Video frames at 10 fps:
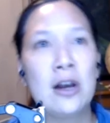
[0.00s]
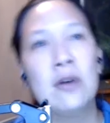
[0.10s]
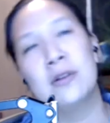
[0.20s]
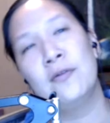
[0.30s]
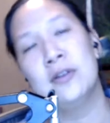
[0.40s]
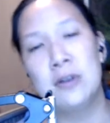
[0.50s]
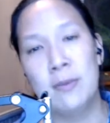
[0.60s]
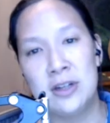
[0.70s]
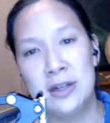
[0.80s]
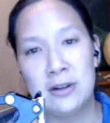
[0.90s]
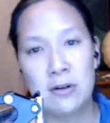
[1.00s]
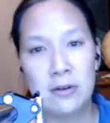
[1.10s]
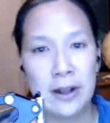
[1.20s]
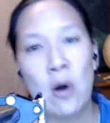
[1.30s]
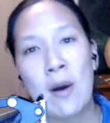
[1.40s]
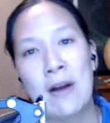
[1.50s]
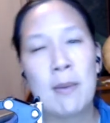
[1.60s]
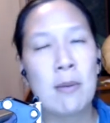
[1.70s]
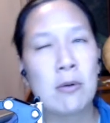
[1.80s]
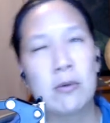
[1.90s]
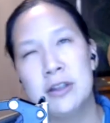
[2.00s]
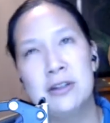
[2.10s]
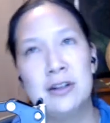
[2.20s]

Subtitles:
oh, this feels so much easier, or like, oh, I remember when this